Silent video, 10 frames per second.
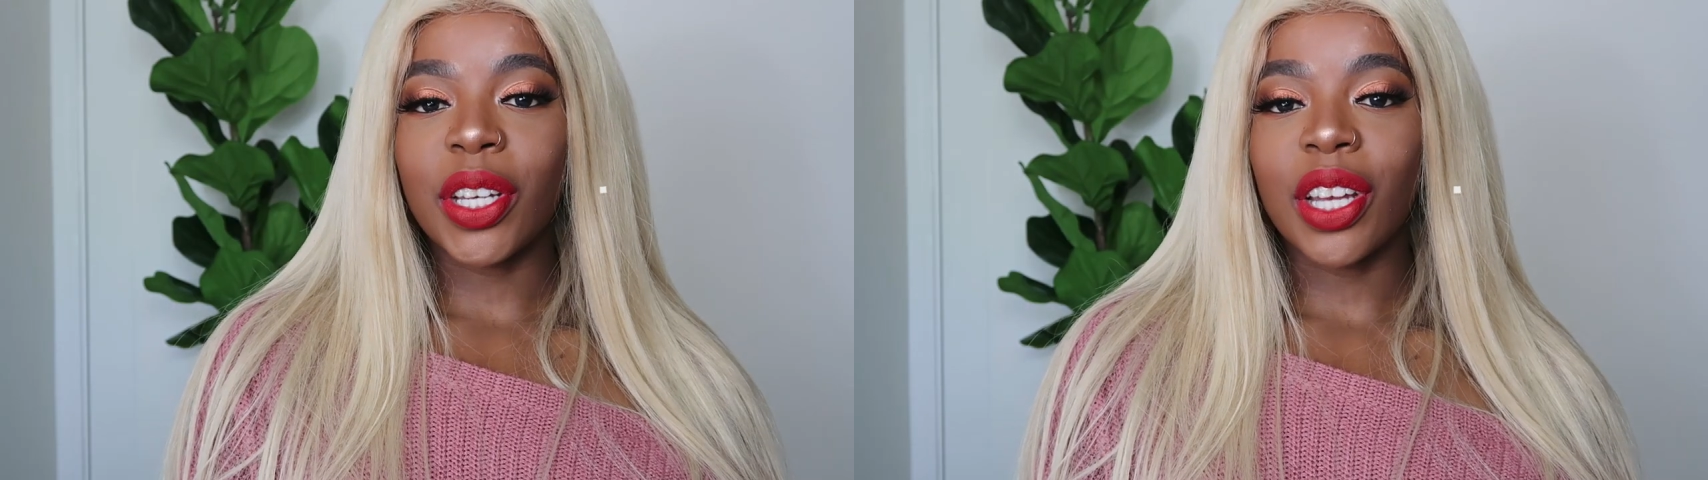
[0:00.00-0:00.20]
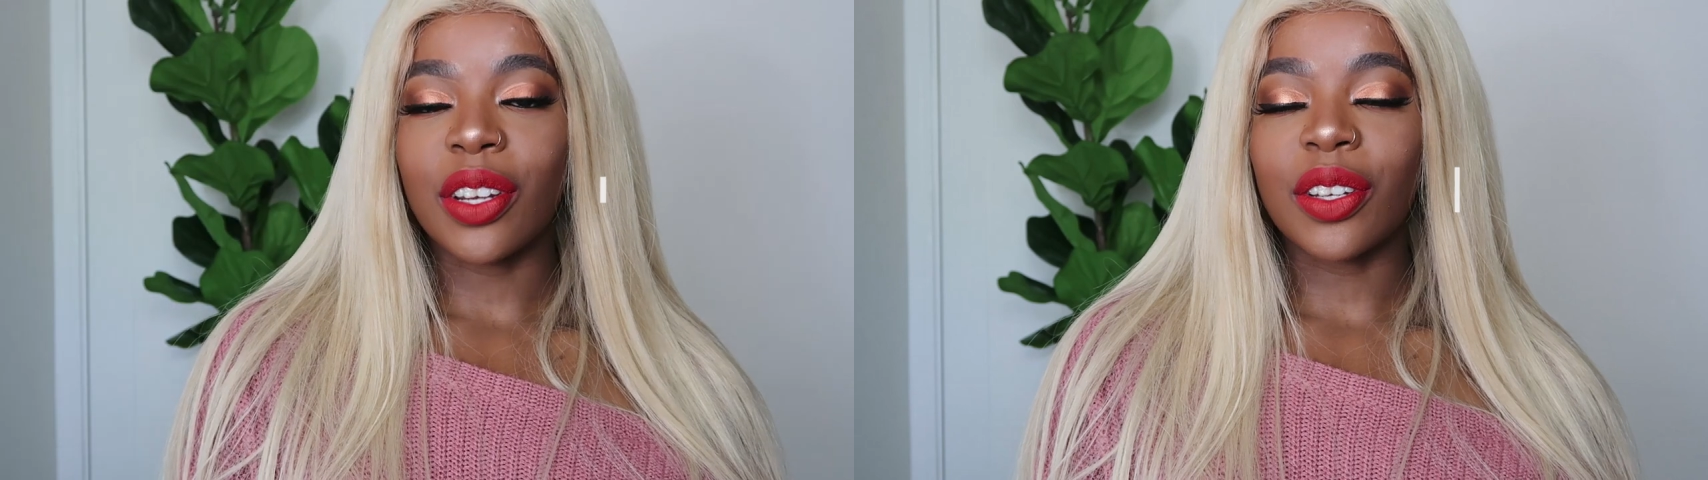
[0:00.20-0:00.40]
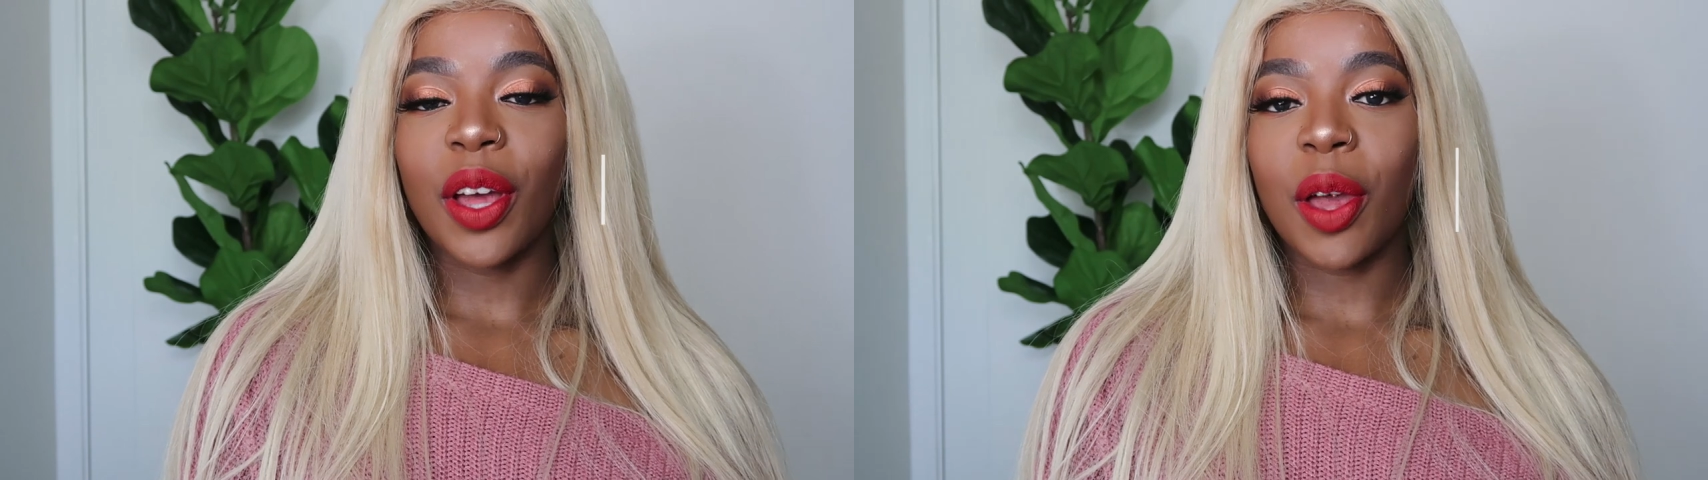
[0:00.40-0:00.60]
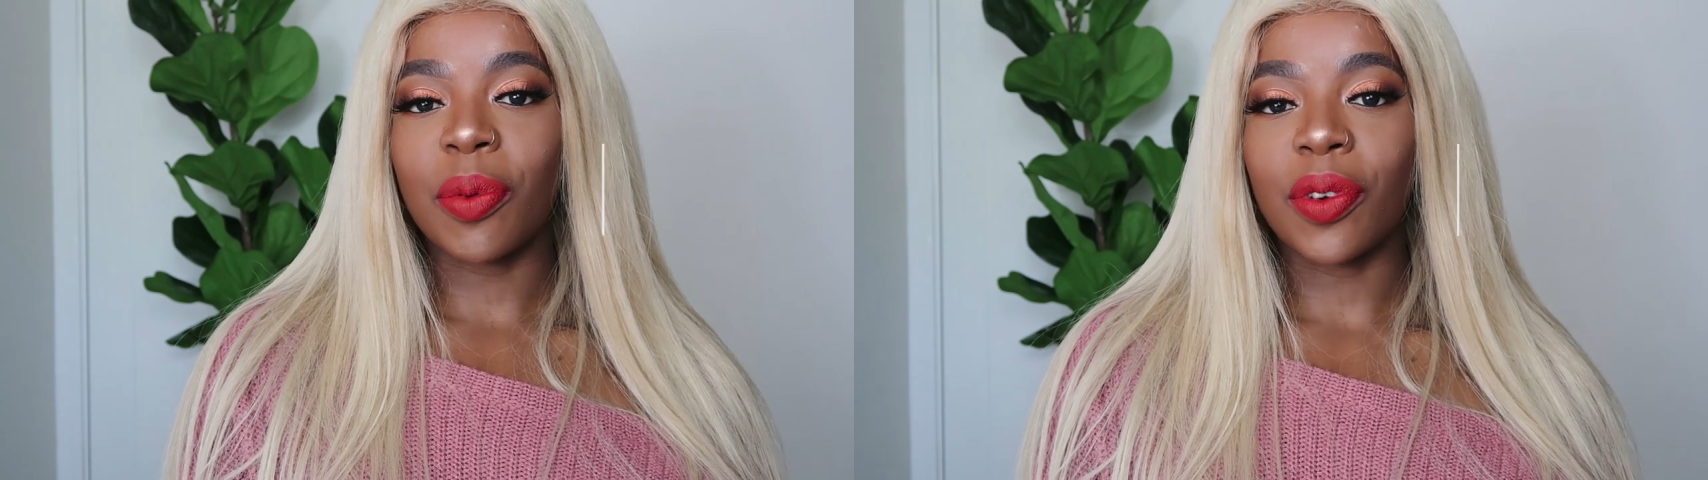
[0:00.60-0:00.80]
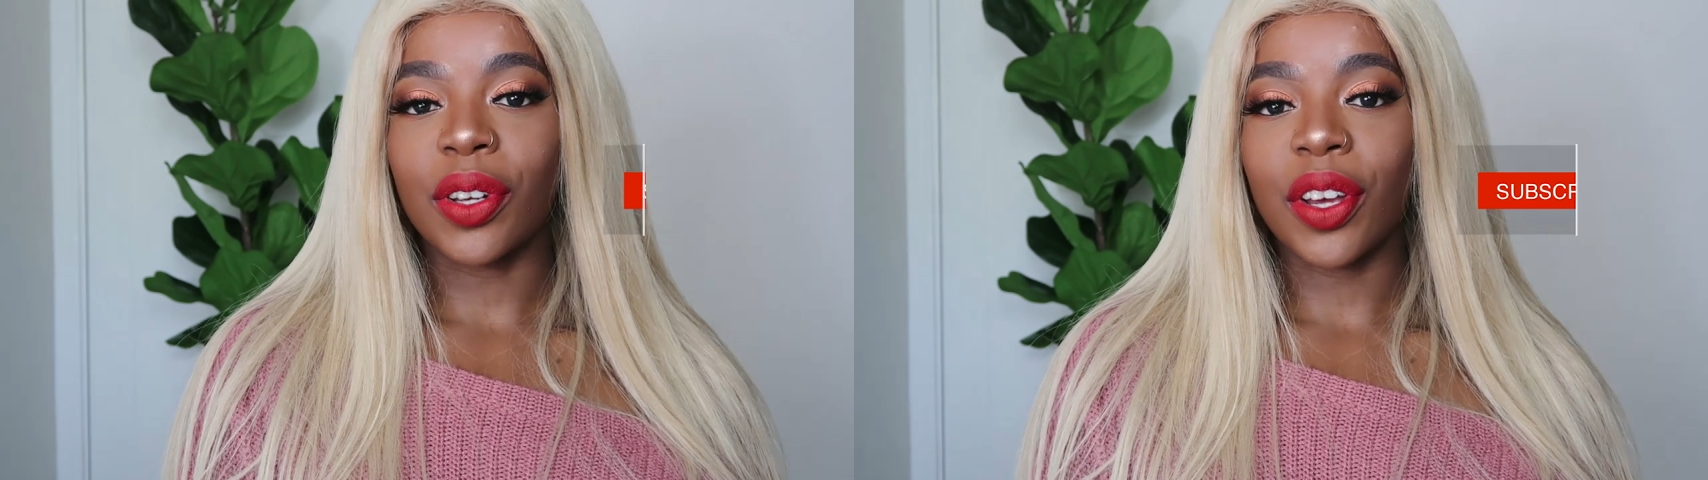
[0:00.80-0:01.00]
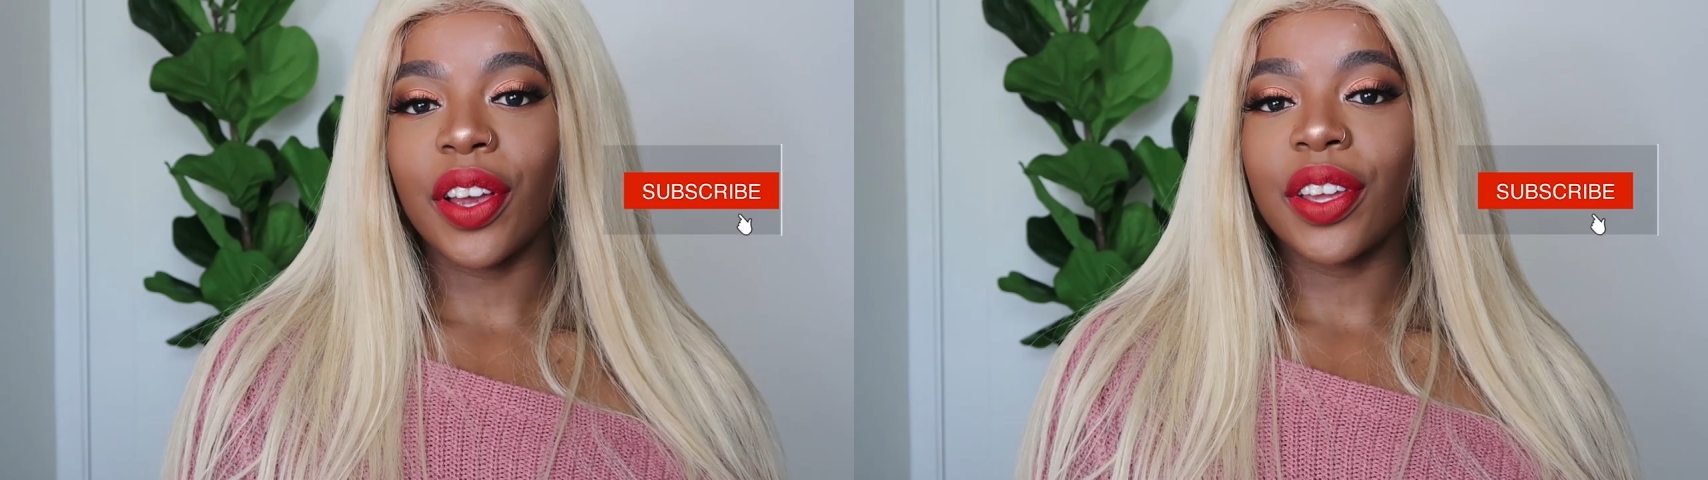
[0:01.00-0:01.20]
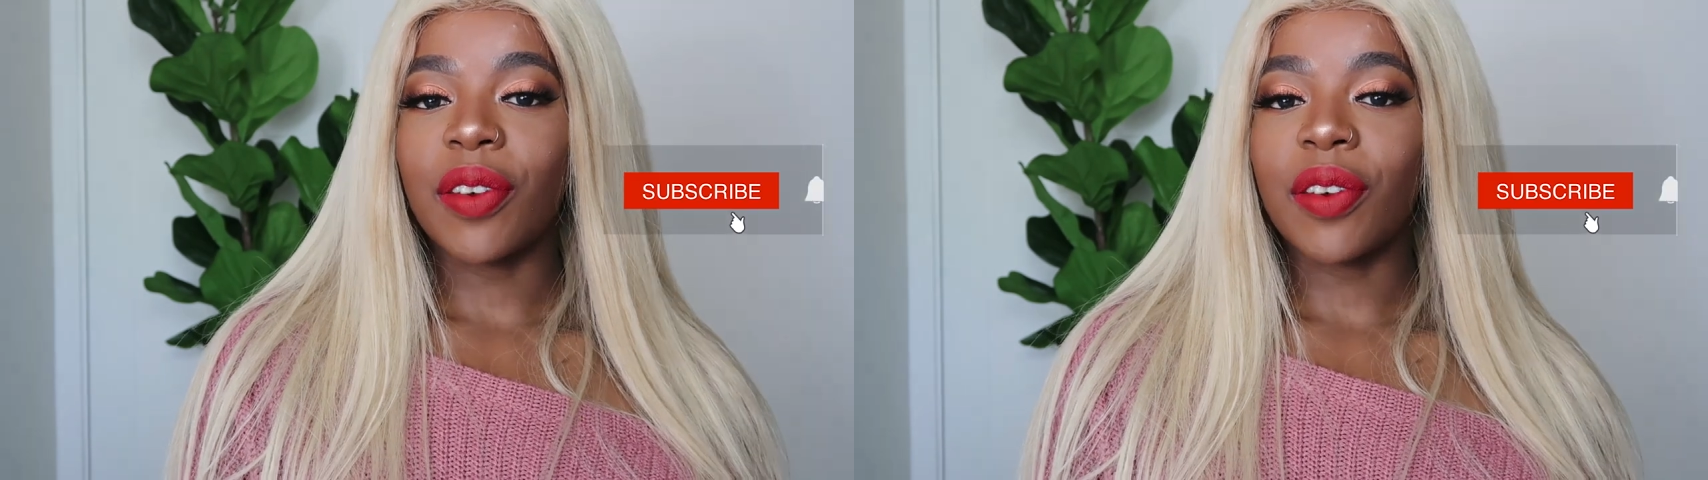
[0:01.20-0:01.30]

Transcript: to my channel. I hope you're all good.